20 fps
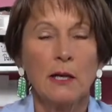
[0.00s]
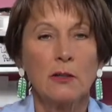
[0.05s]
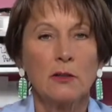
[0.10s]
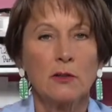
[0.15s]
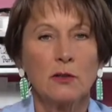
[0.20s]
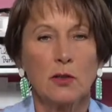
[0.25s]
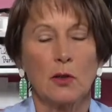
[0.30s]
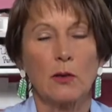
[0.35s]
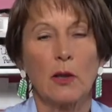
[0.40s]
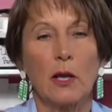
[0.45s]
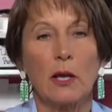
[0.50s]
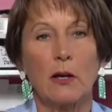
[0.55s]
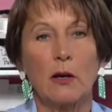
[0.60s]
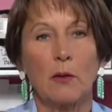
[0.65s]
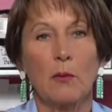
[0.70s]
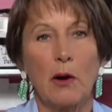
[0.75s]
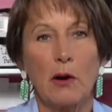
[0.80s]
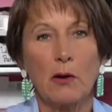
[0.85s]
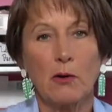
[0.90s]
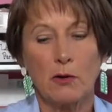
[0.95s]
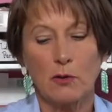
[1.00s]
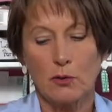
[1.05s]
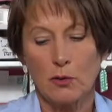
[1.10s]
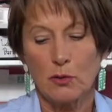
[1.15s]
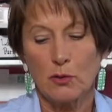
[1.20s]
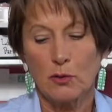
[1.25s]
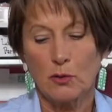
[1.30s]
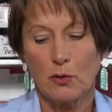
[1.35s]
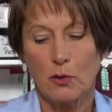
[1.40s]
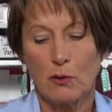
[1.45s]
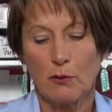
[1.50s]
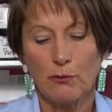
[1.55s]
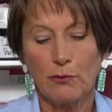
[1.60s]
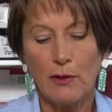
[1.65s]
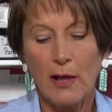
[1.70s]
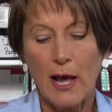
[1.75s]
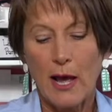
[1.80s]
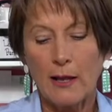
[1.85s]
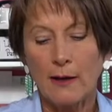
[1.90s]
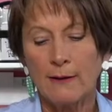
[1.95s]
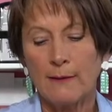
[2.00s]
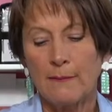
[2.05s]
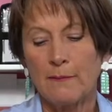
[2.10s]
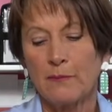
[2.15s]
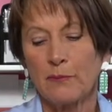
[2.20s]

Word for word: so that your markers are stored flat.